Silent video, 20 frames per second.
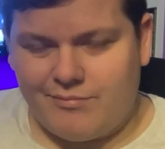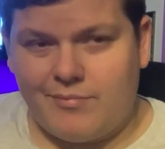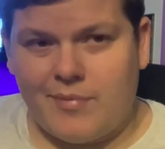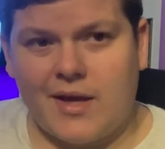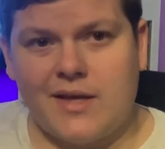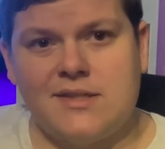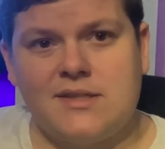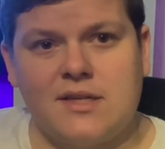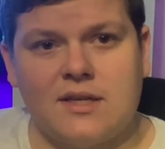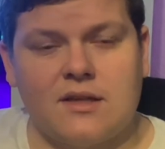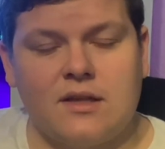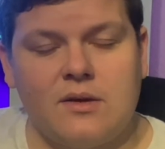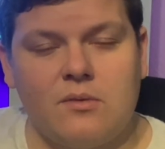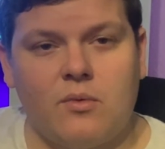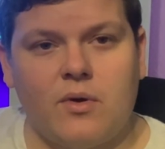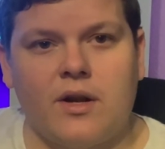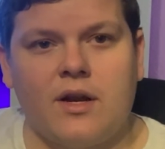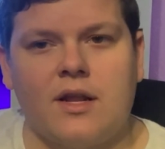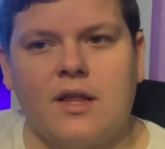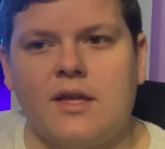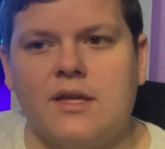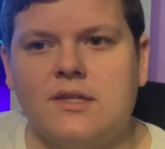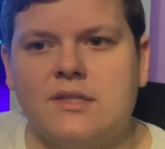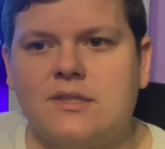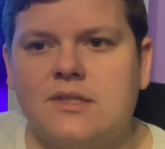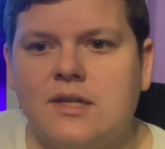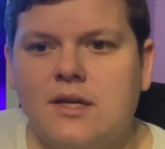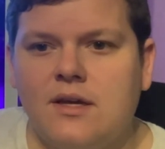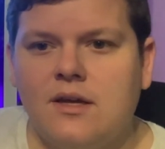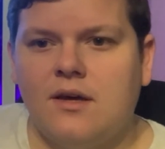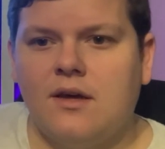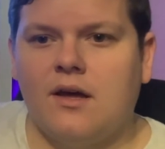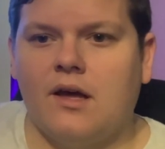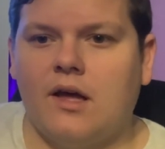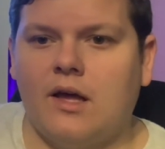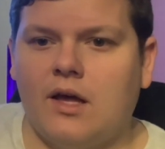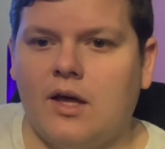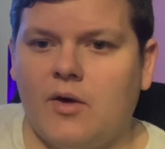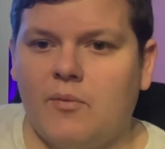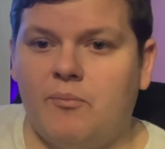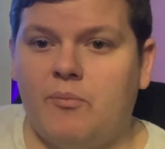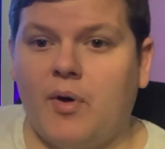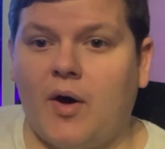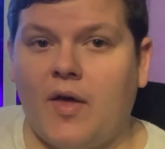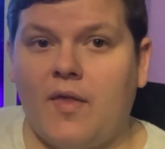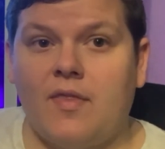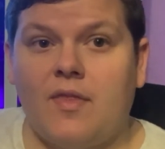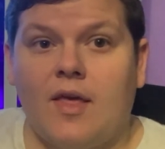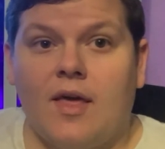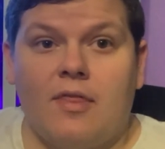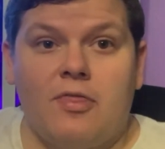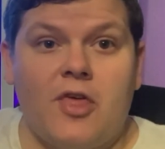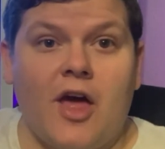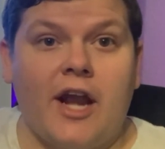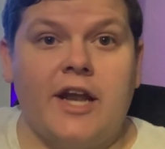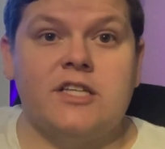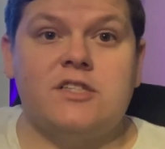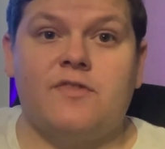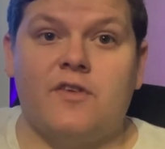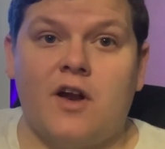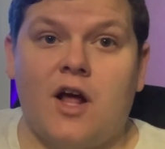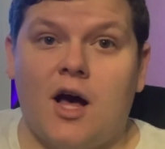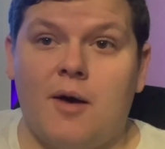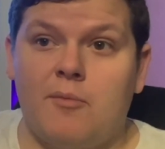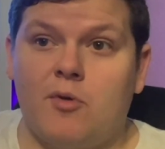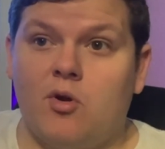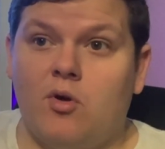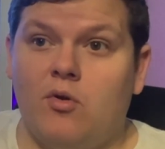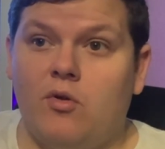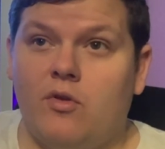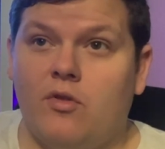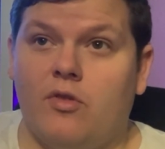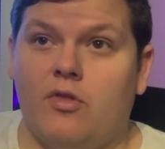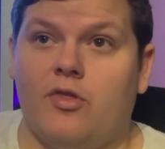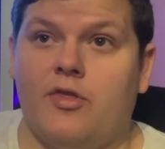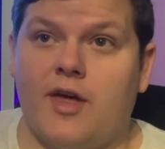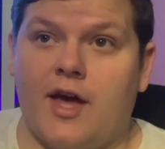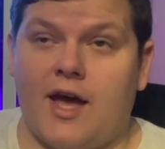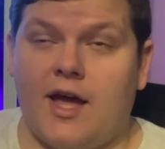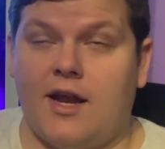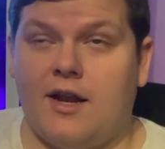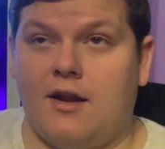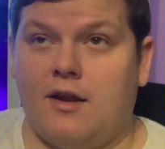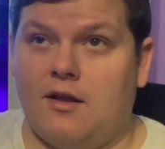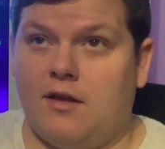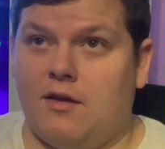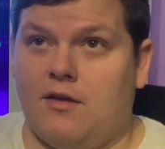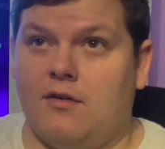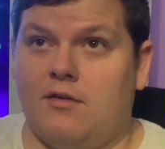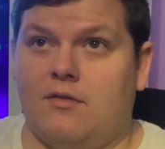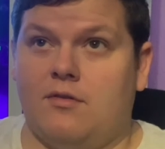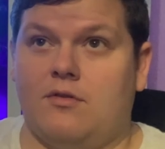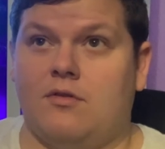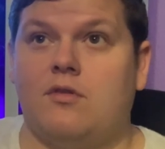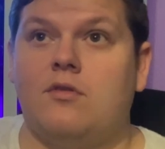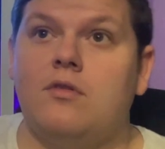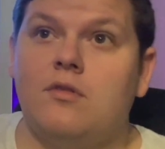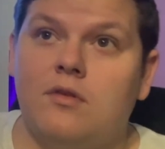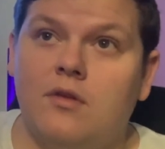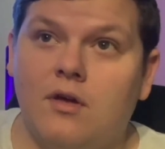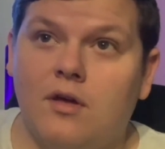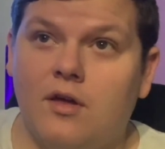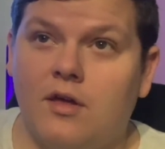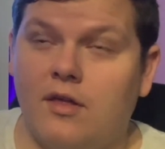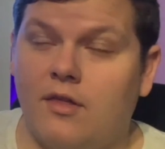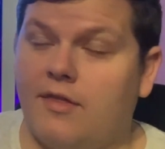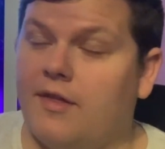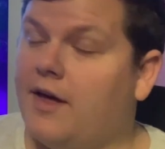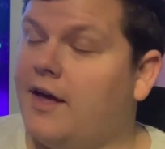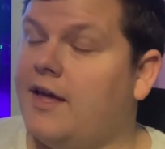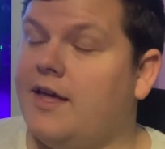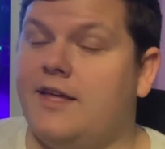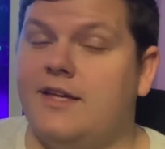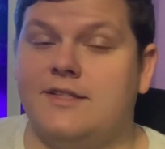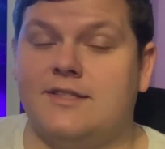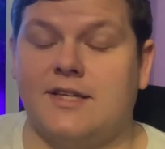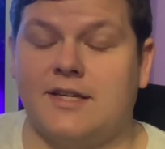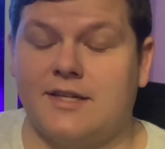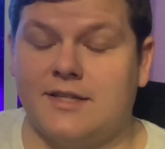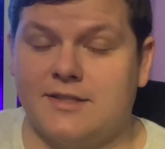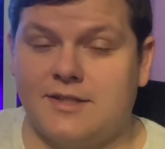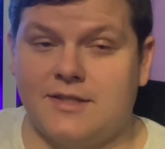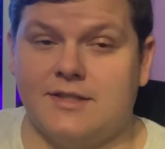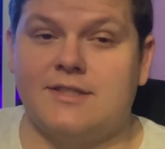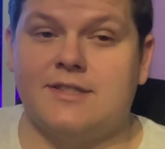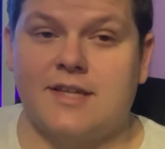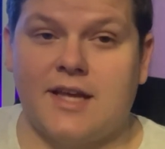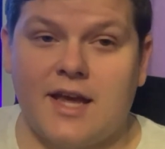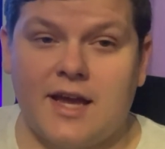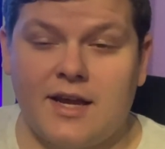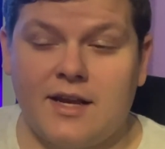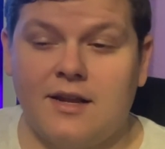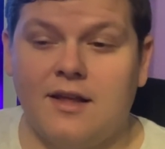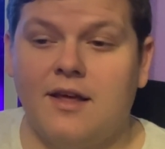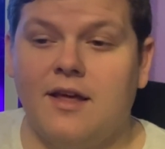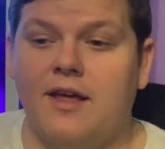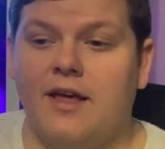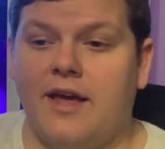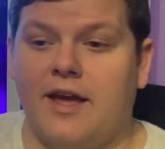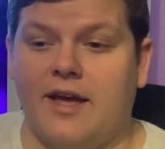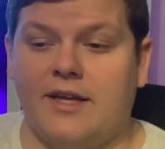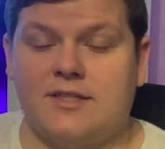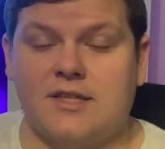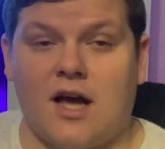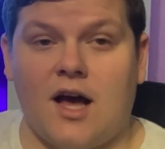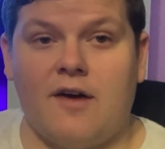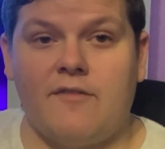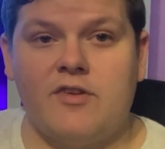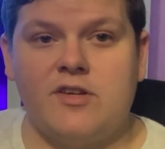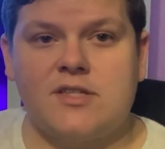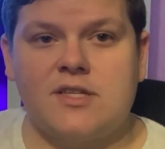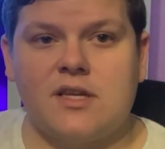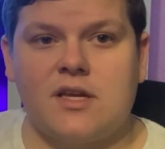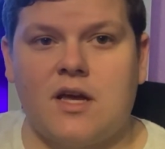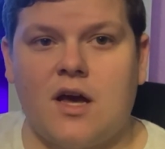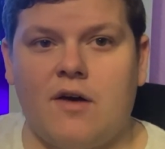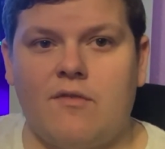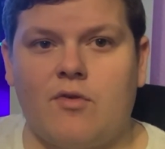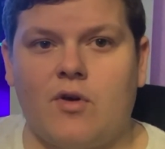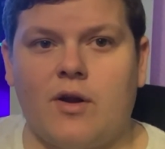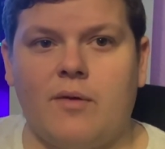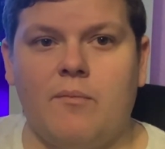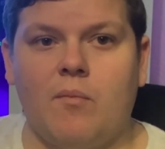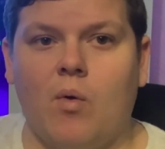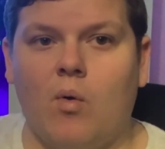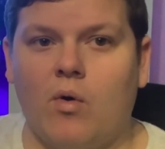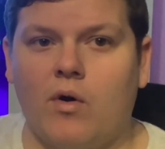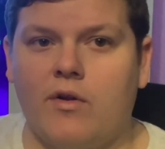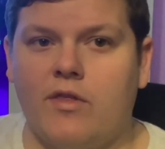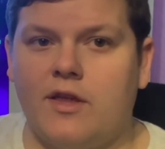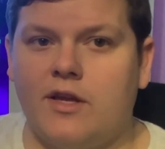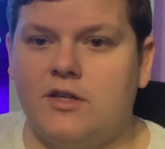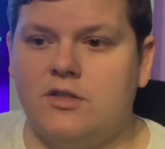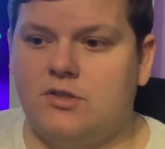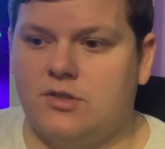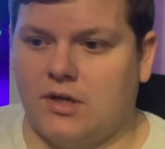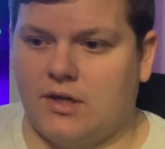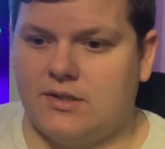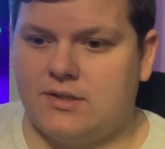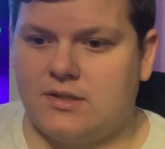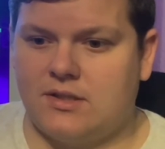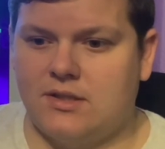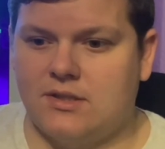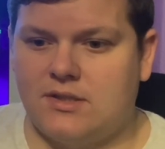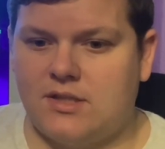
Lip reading: basically what it is. But that is phenomenal. That heatsink is insane. It's obviously covering more than just the